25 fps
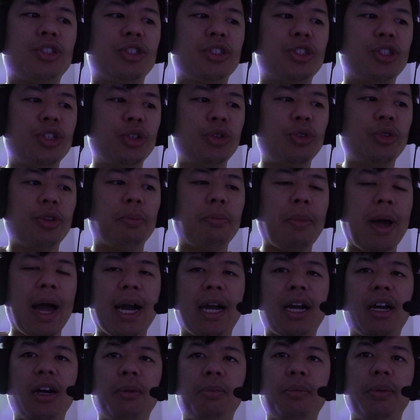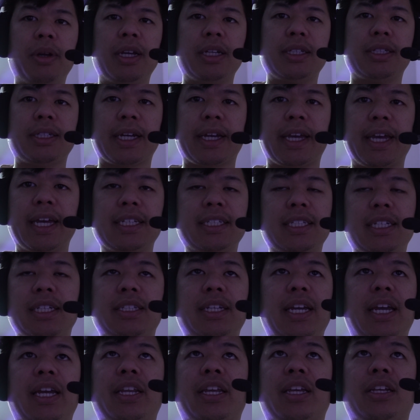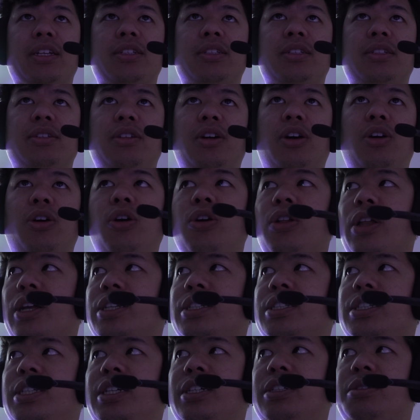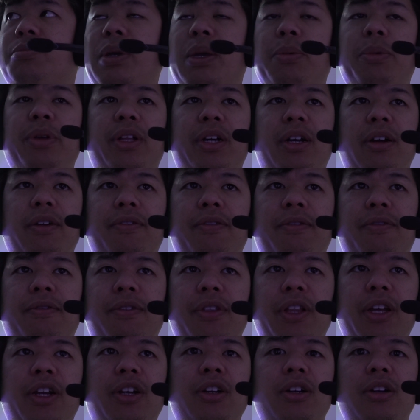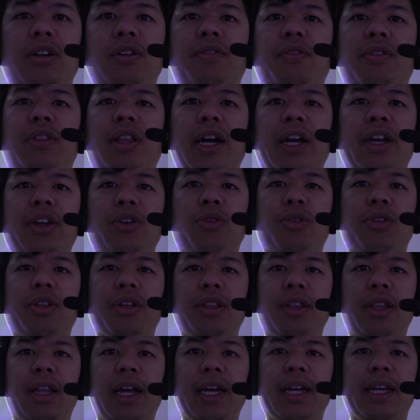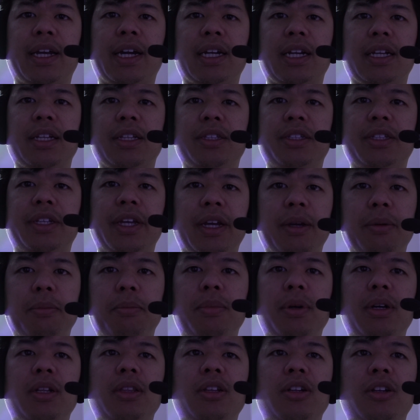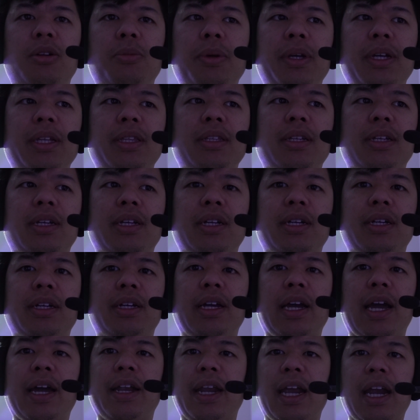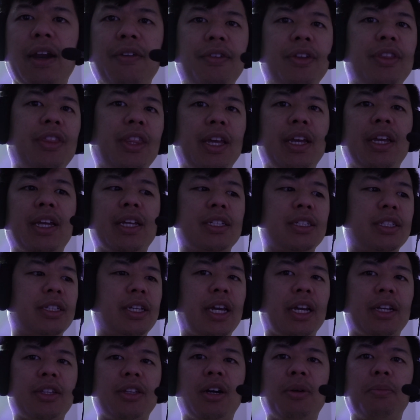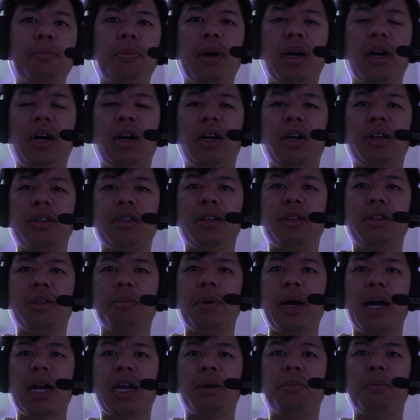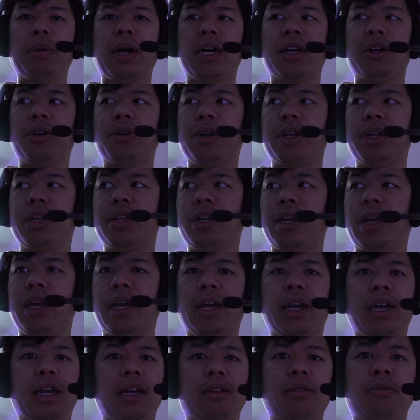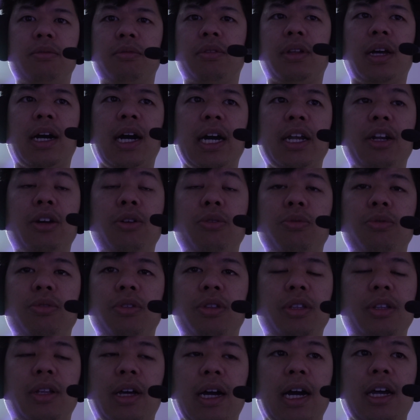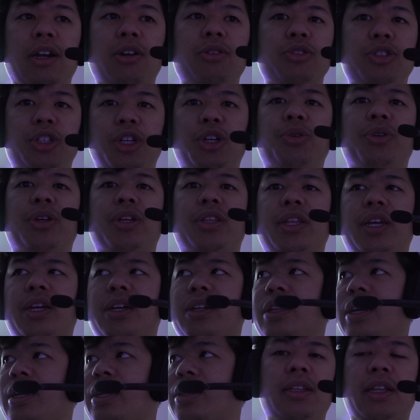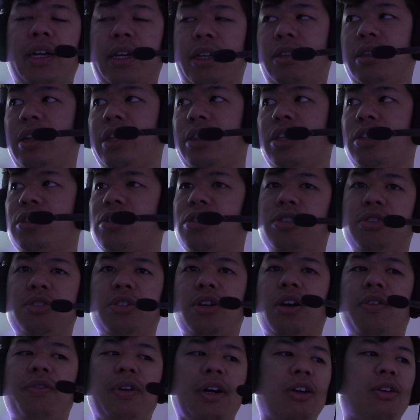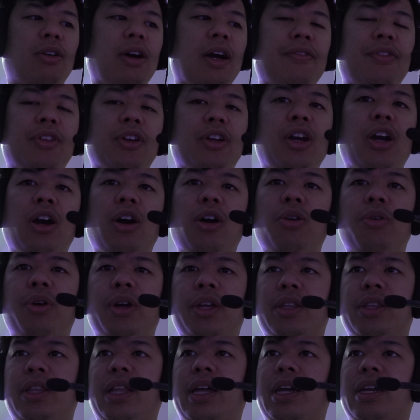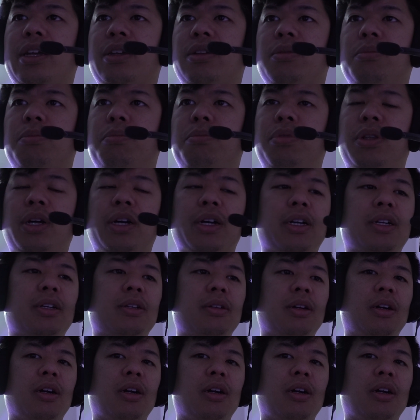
to the backup is like instantaneous. All I see is maybe like a flicker of light or the light kind of dim a little bit, and everything is kicked up on the backup battery, and I don't do anything. Like nothing turns off. I don't have to go and like plug